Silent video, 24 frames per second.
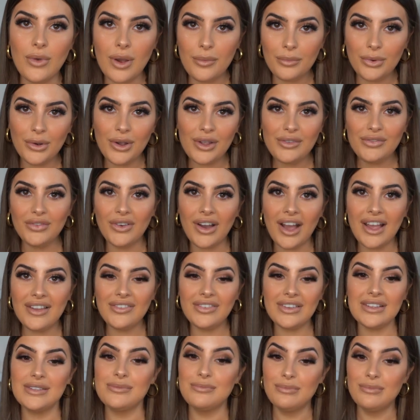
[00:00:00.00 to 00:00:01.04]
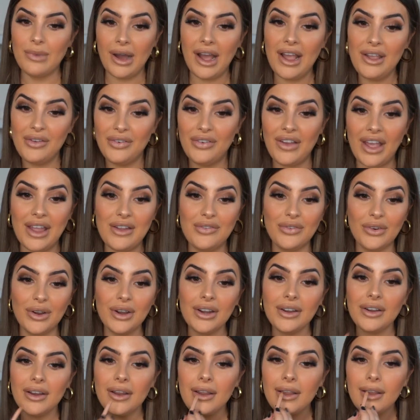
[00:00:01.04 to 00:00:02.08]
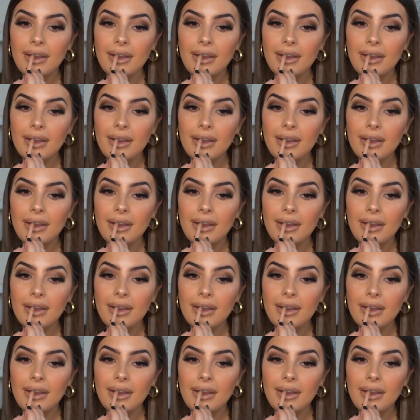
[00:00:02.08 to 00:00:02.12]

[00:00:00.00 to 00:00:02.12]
1.5 is my favorite.